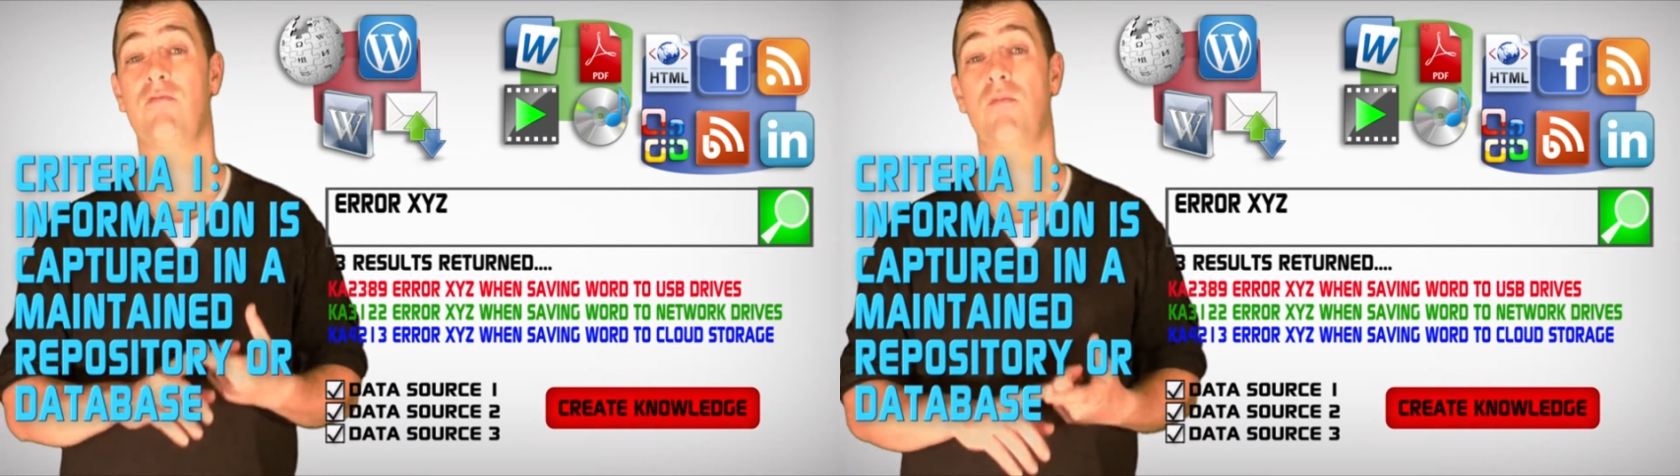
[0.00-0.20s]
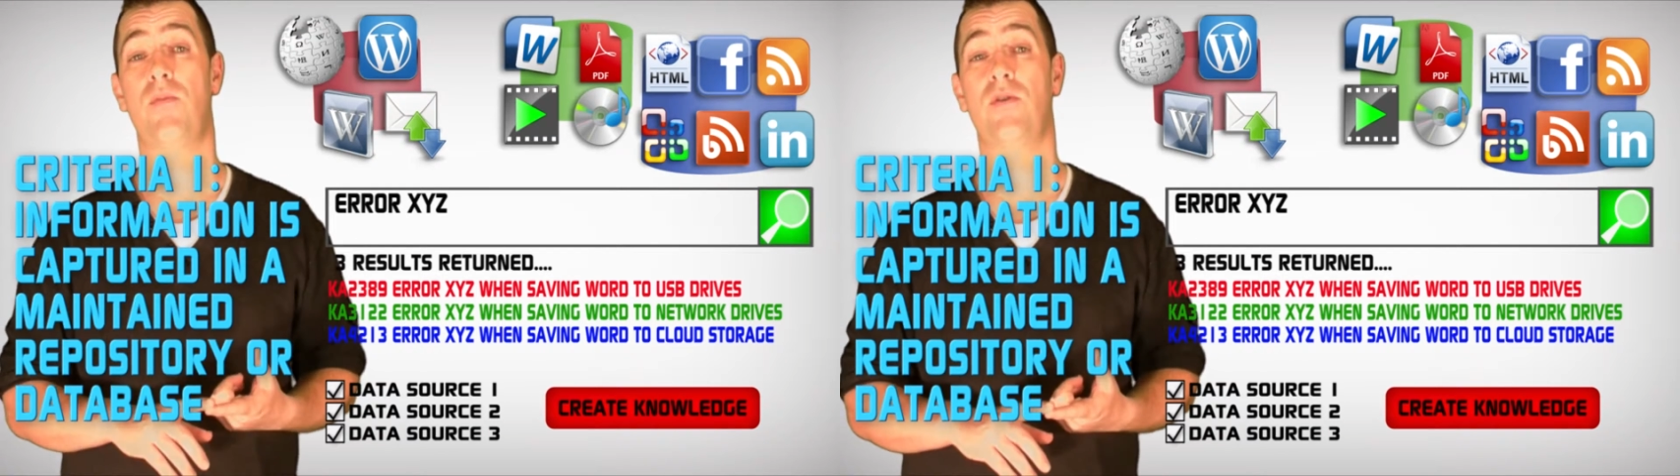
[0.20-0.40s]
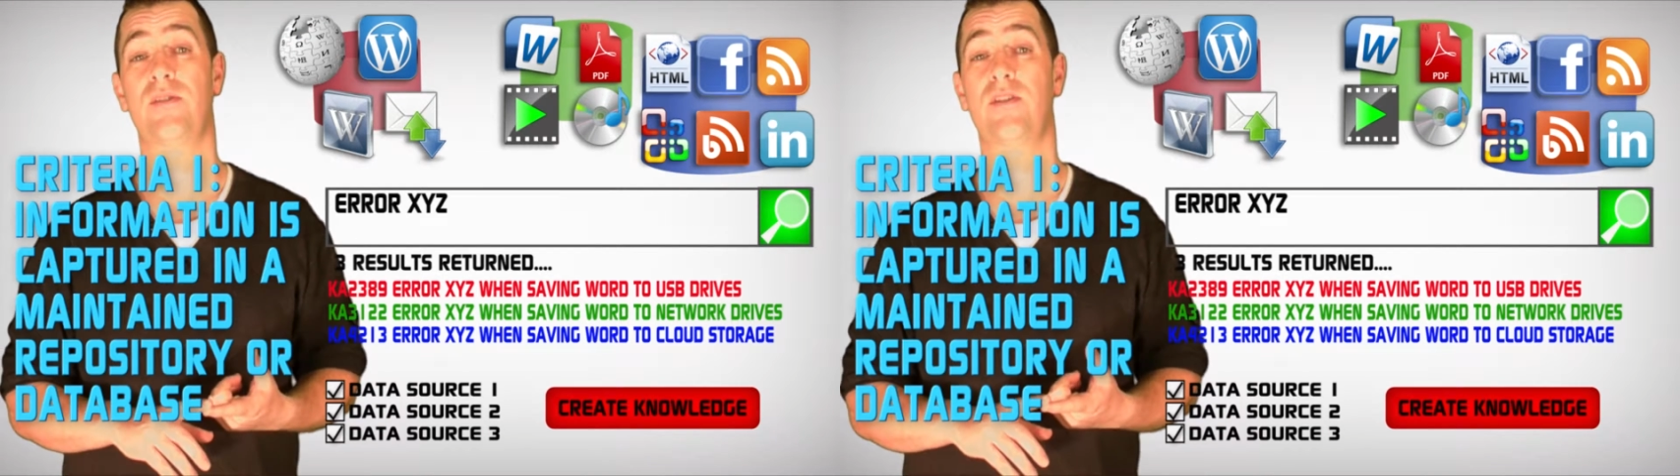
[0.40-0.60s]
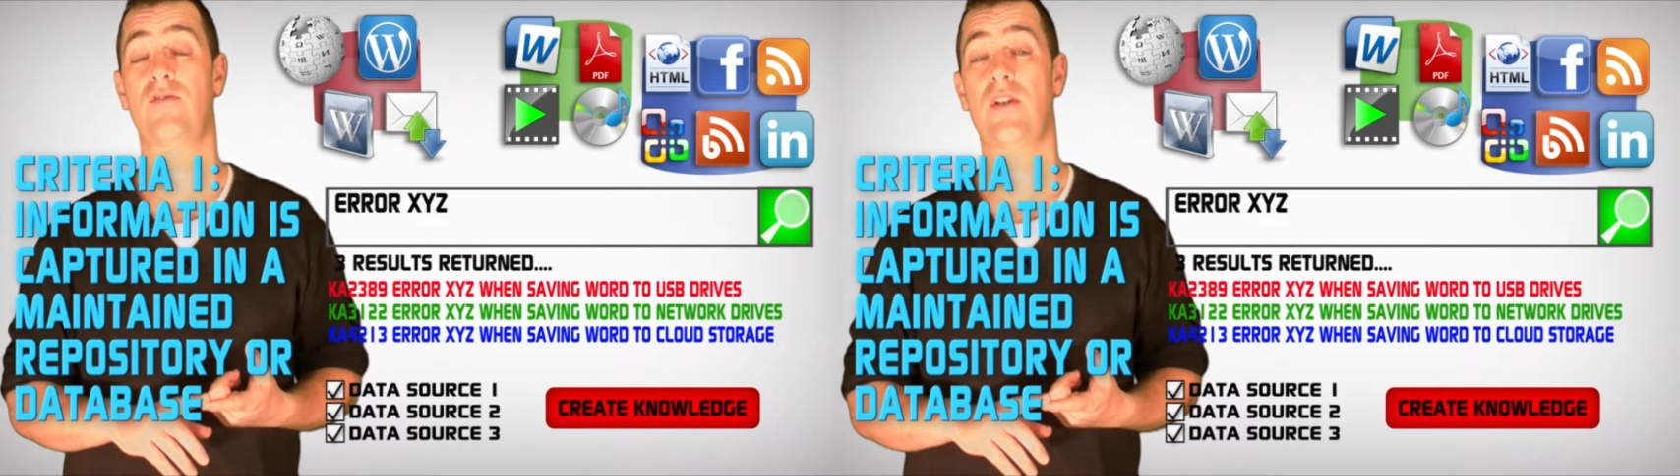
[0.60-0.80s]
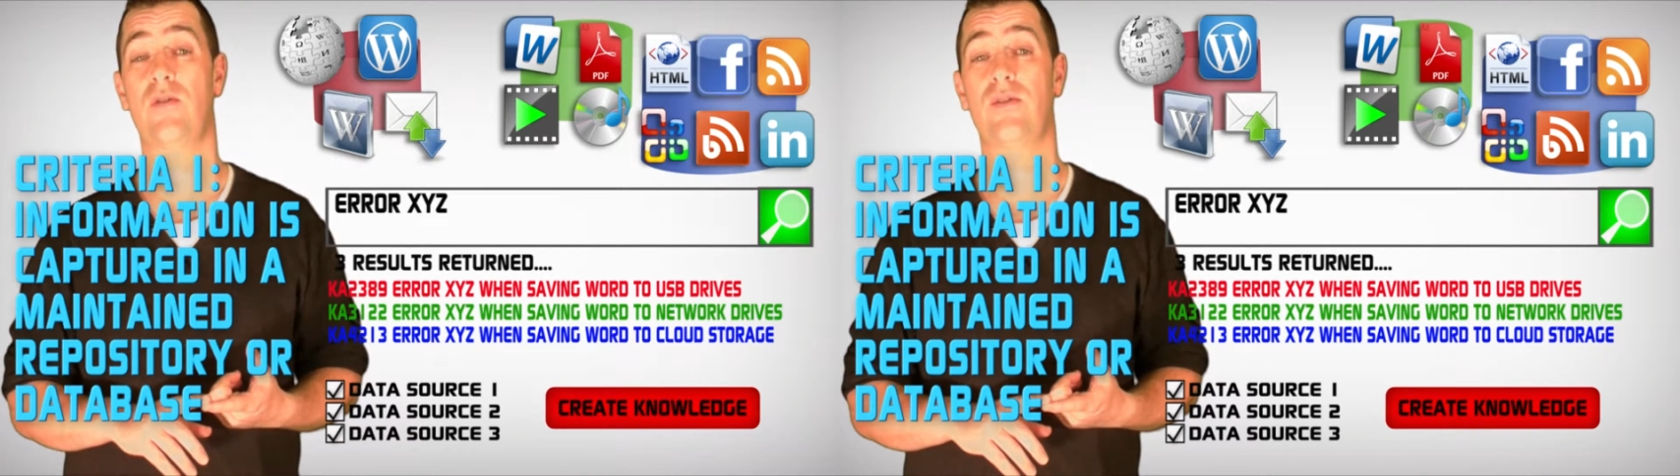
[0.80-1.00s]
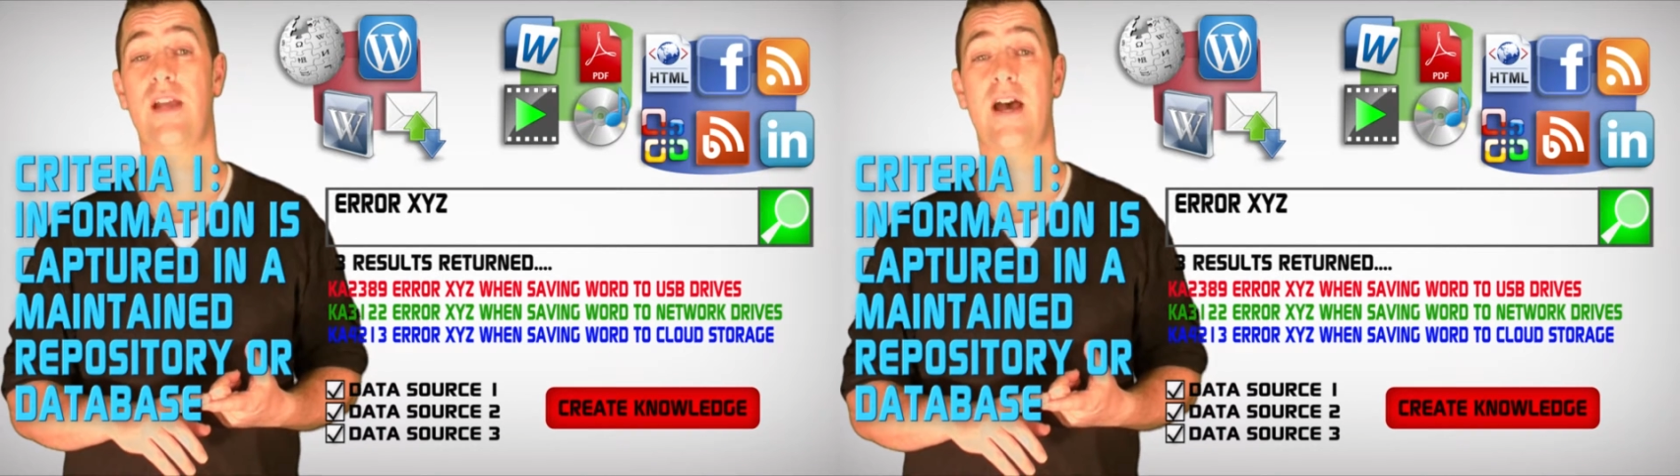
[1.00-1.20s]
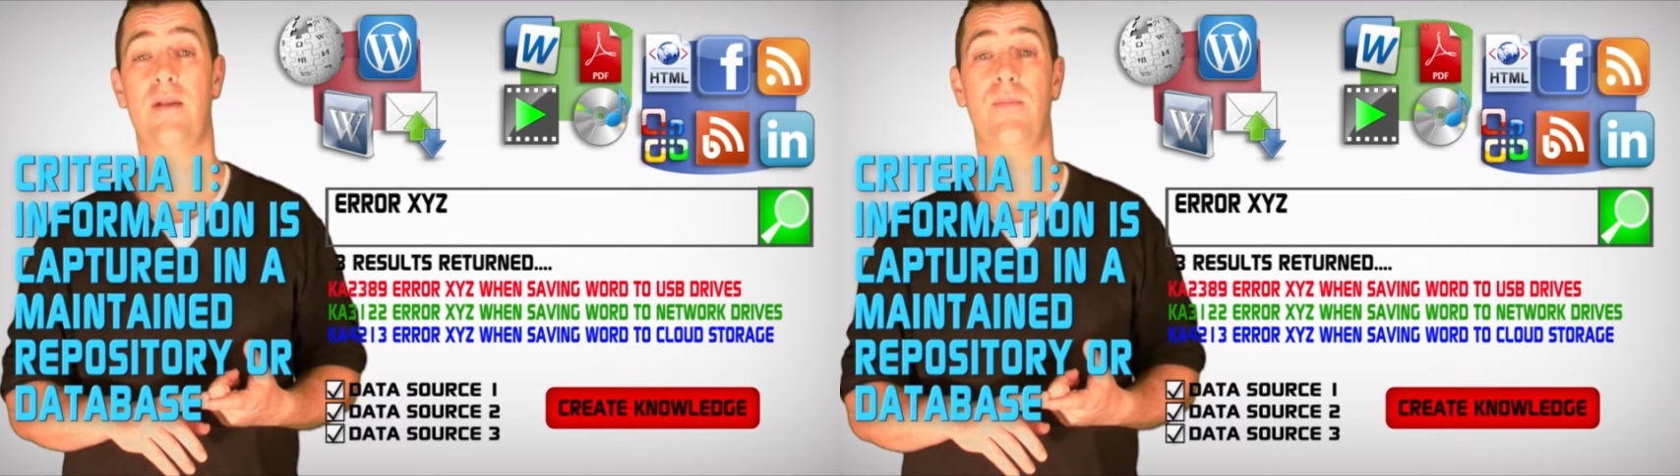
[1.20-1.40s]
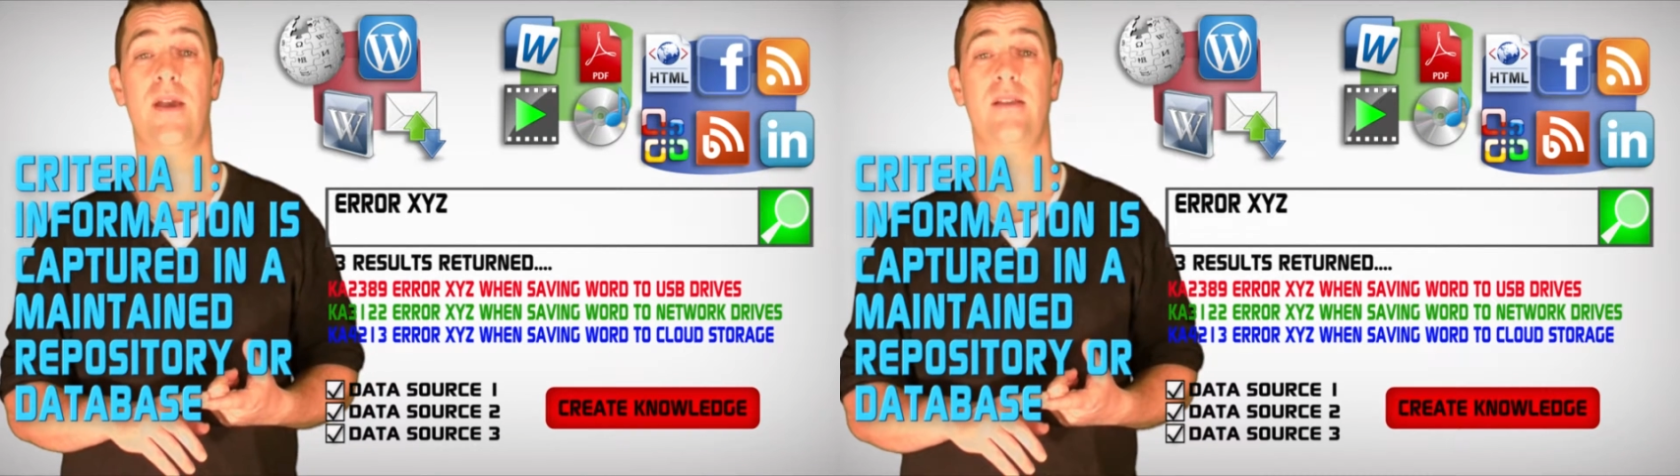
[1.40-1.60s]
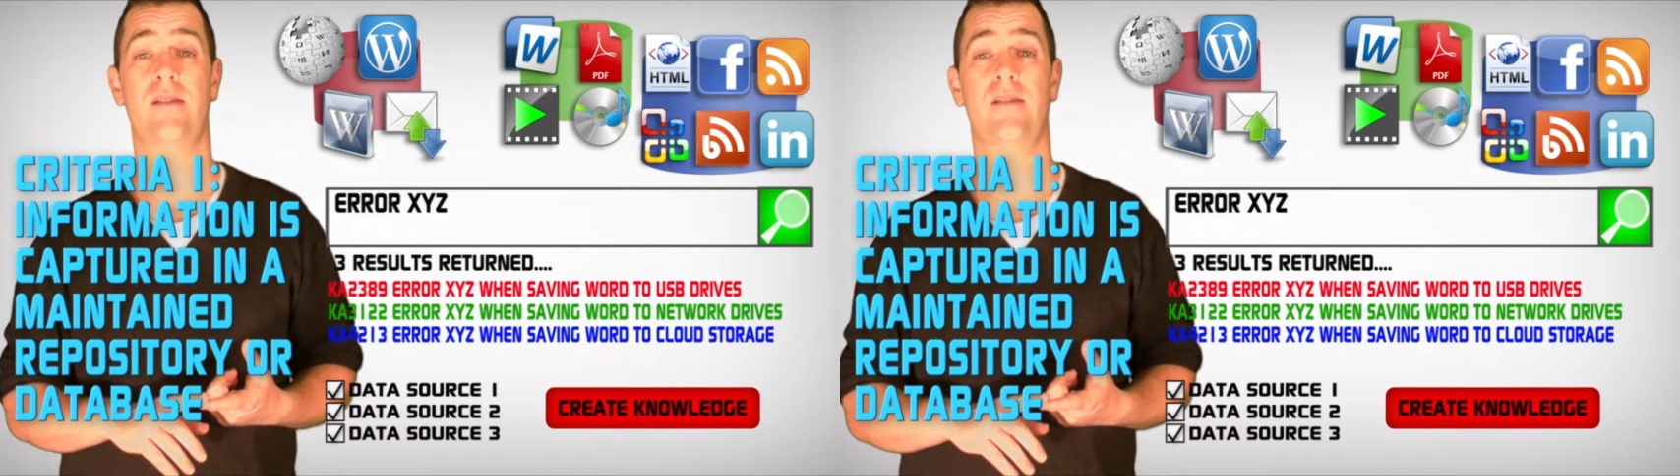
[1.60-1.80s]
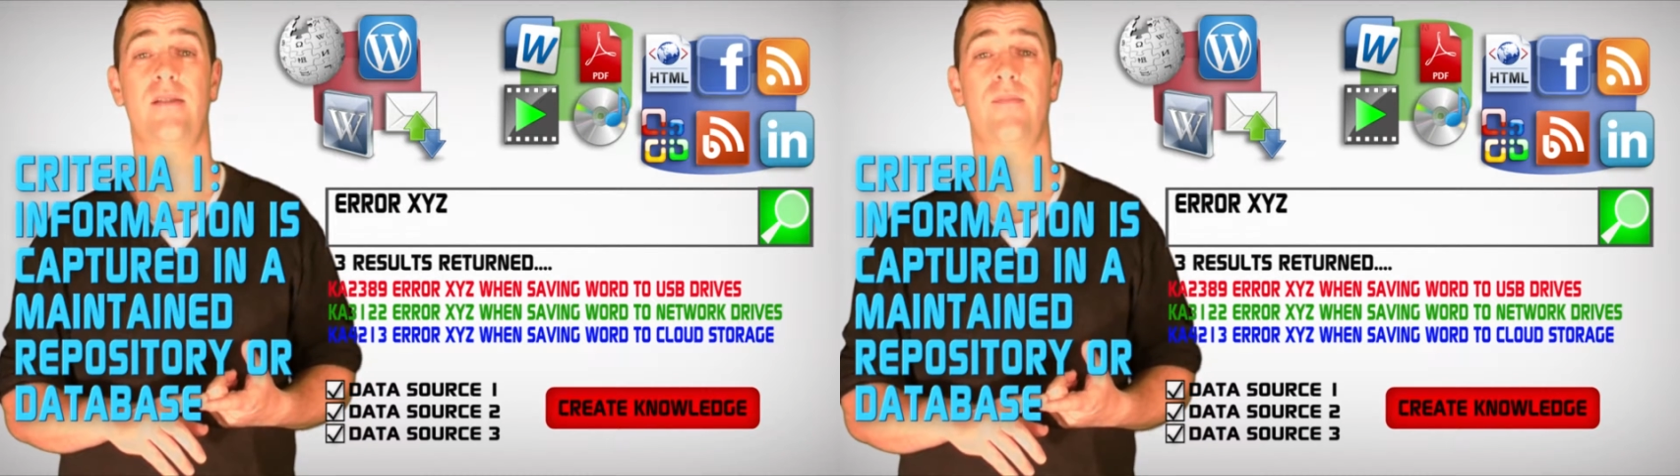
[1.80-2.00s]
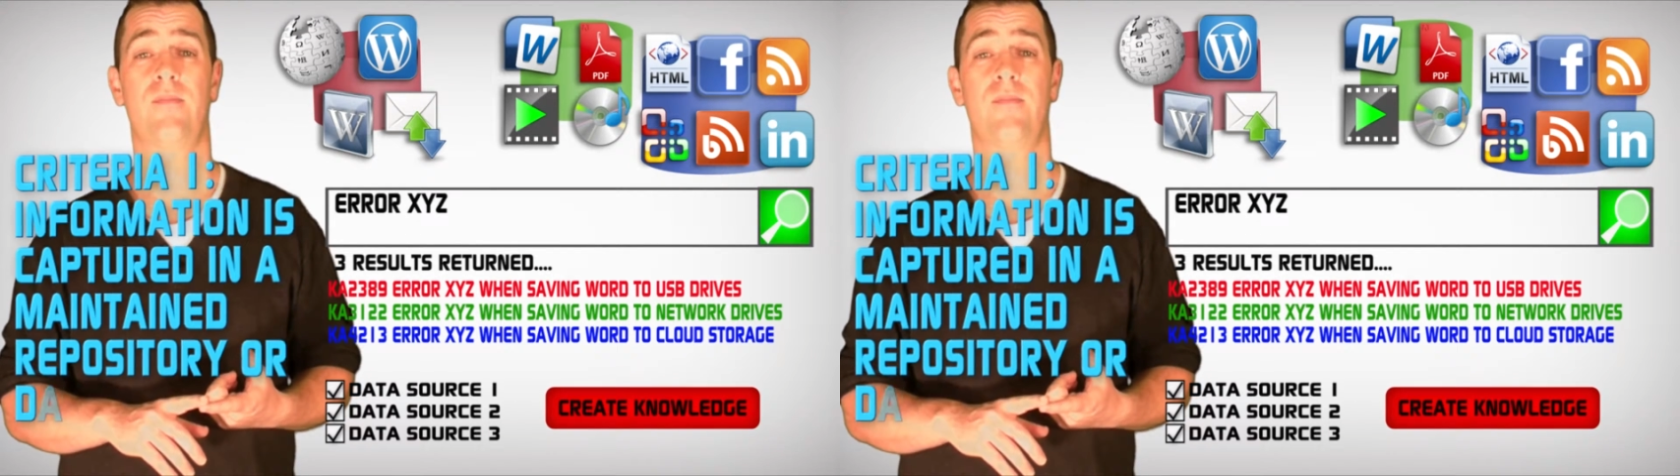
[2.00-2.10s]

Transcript: repository or database.